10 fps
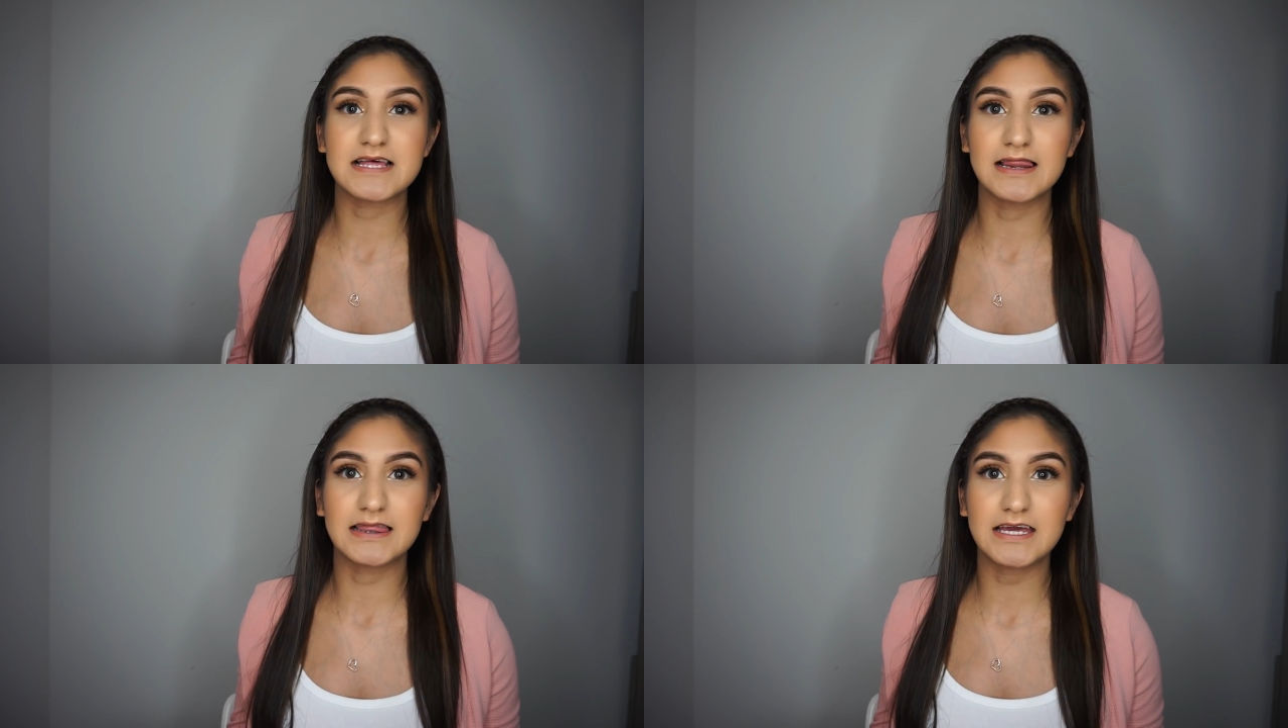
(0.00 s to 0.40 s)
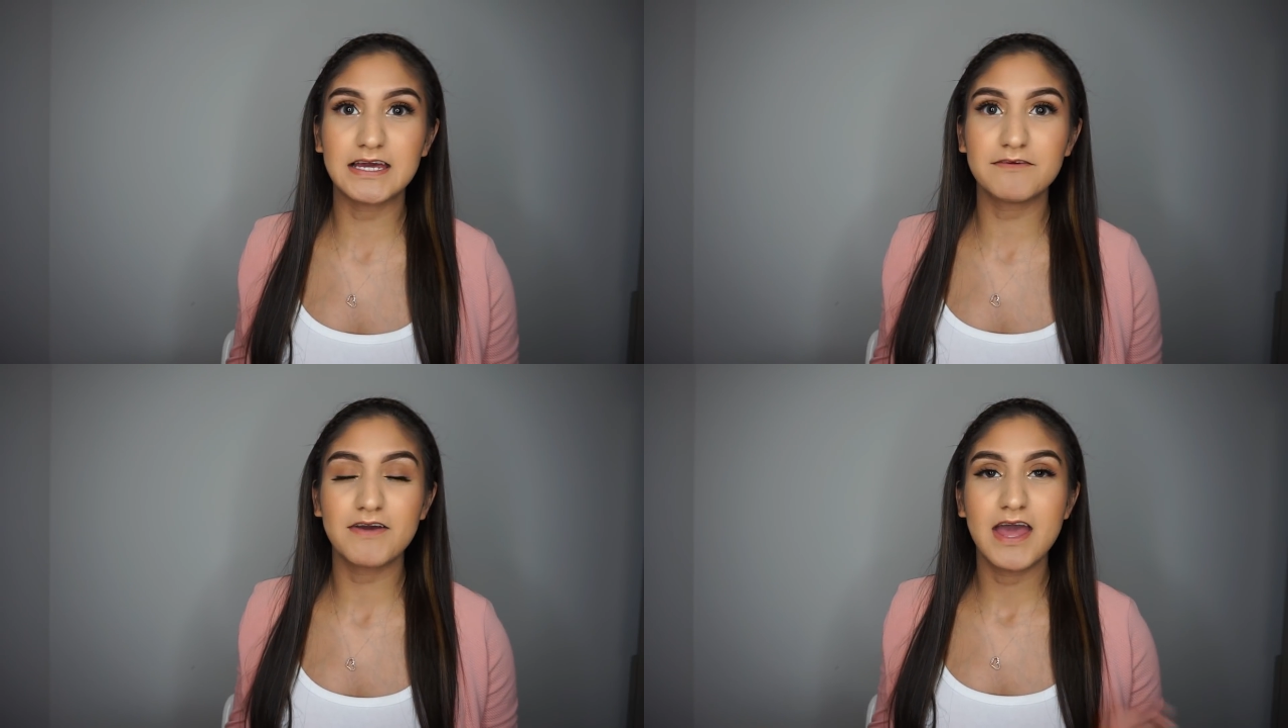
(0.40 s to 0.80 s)

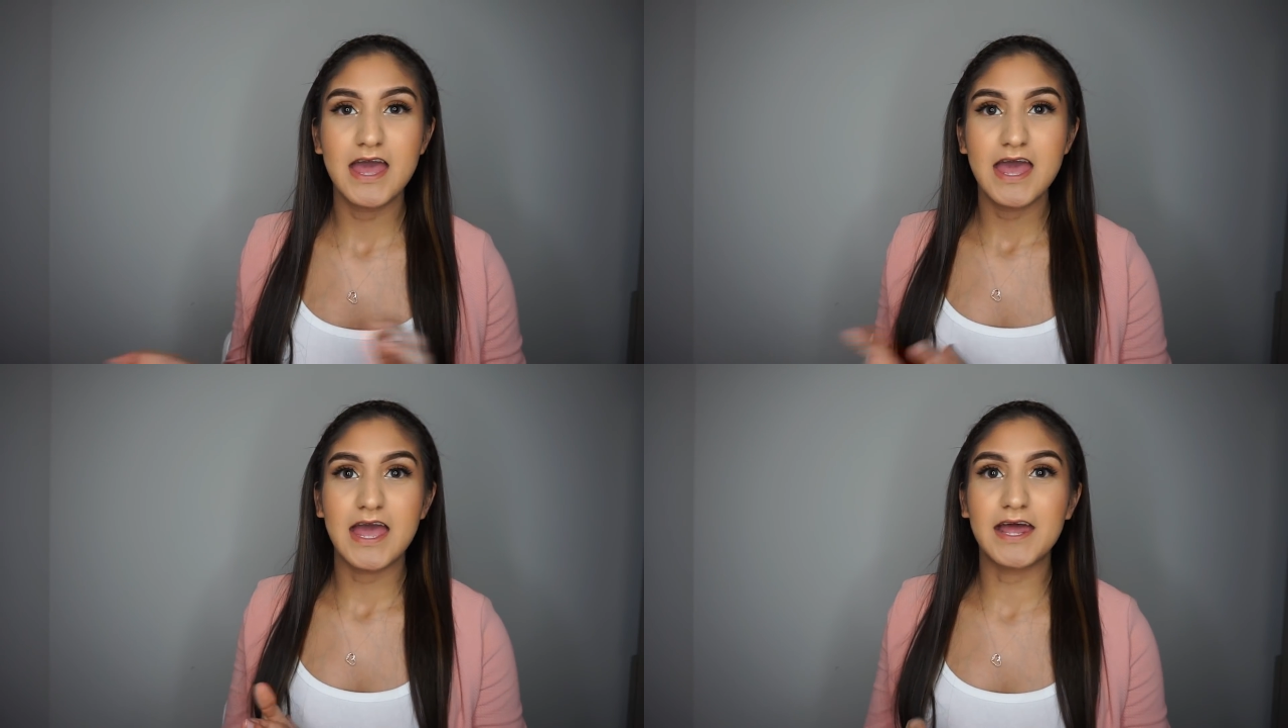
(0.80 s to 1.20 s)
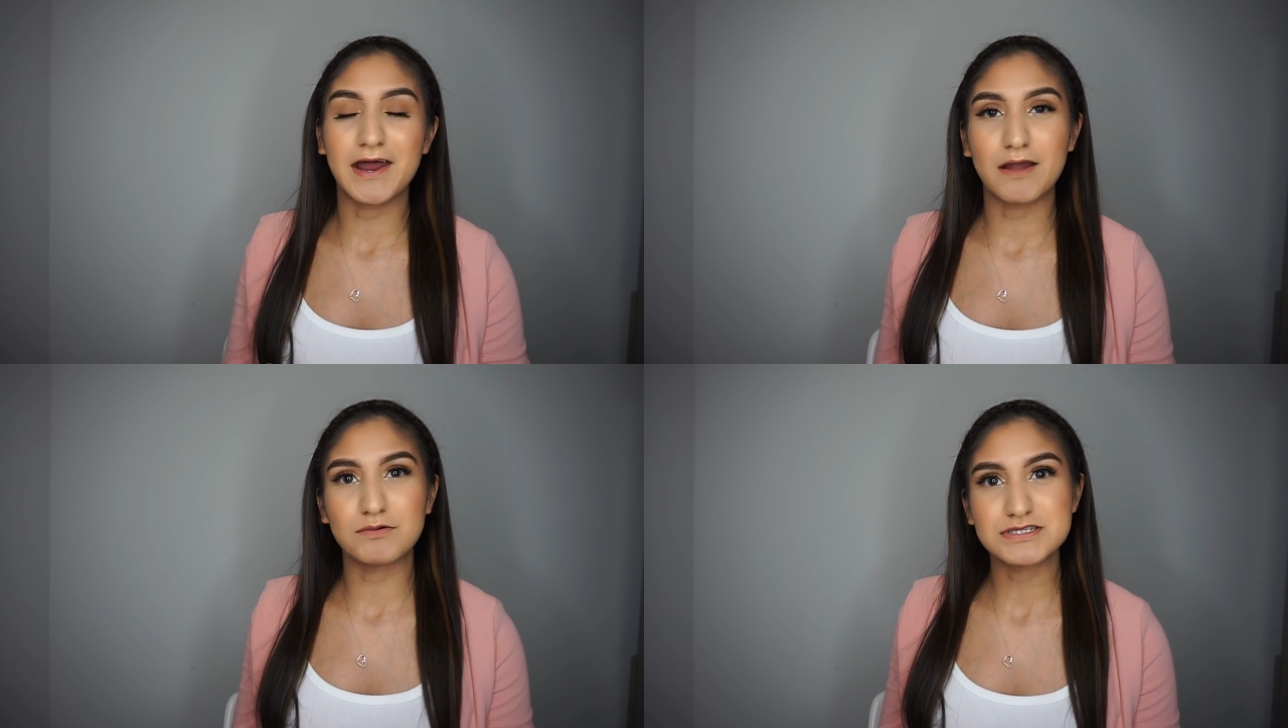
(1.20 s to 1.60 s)
leave. And
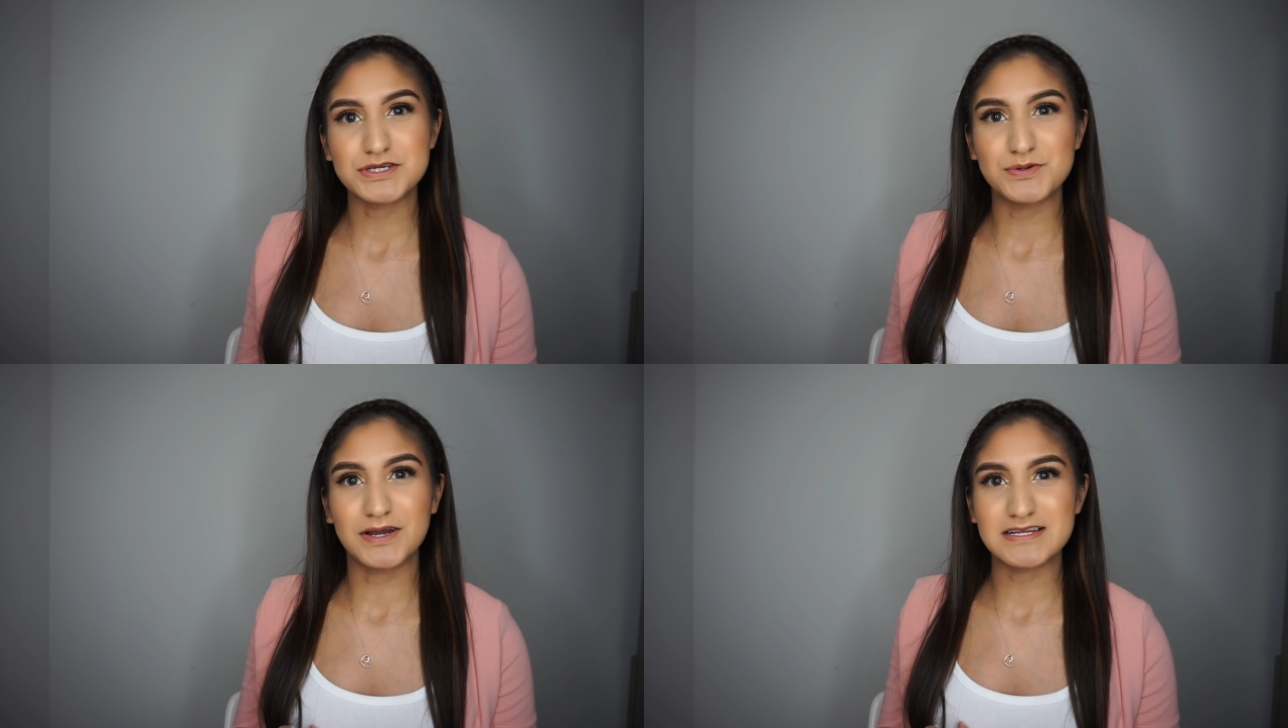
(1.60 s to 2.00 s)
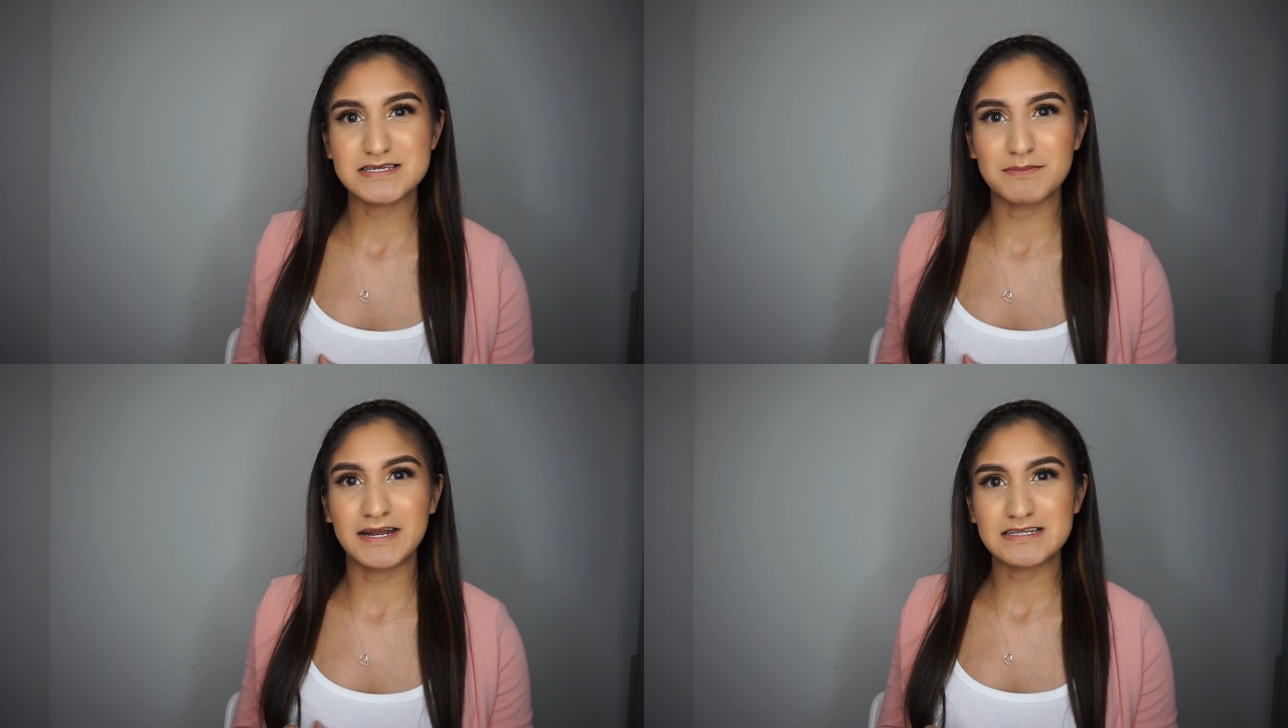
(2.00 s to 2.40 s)
I will see you guys
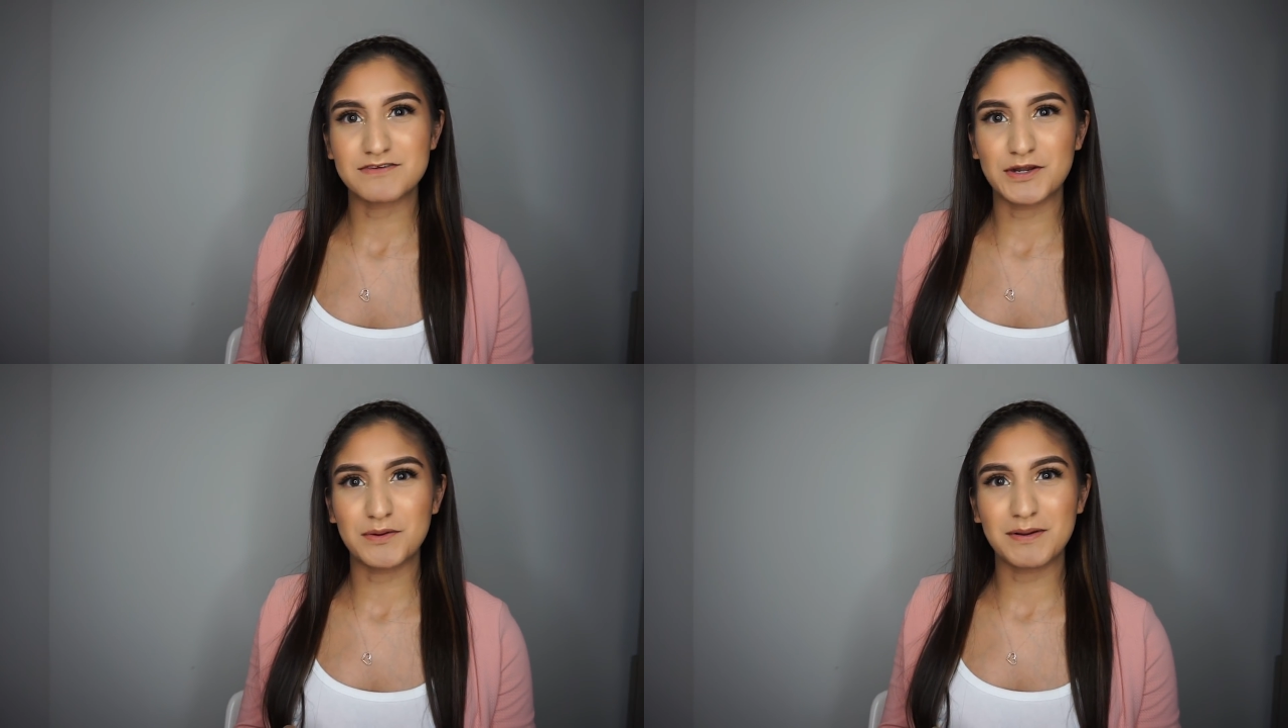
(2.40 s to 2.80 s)
in my next video.